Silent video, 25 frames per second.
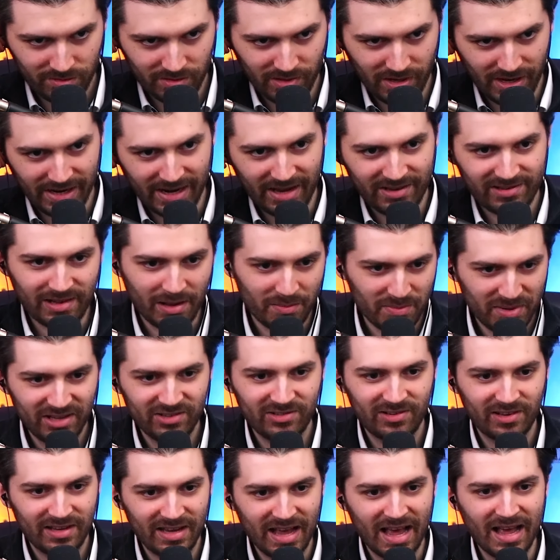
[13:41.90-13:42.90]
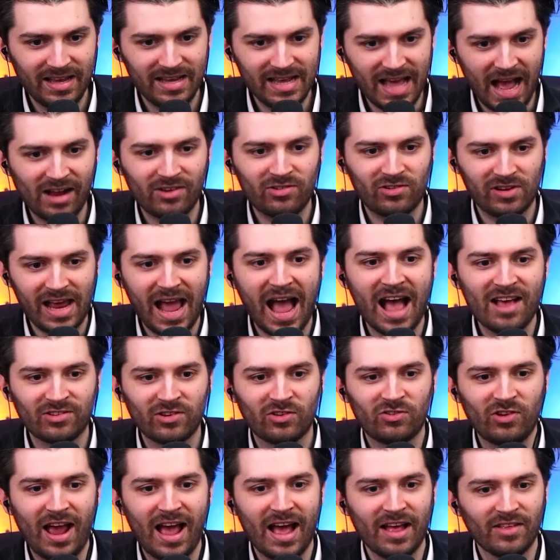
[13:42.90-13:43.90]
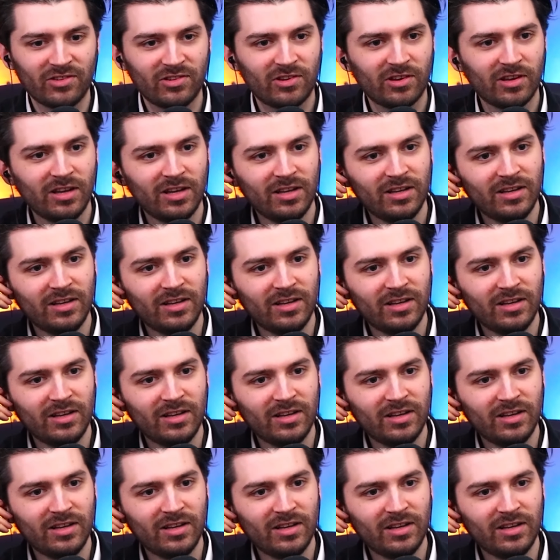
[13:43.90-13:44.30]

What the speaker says: I guess that means he actually has a chance.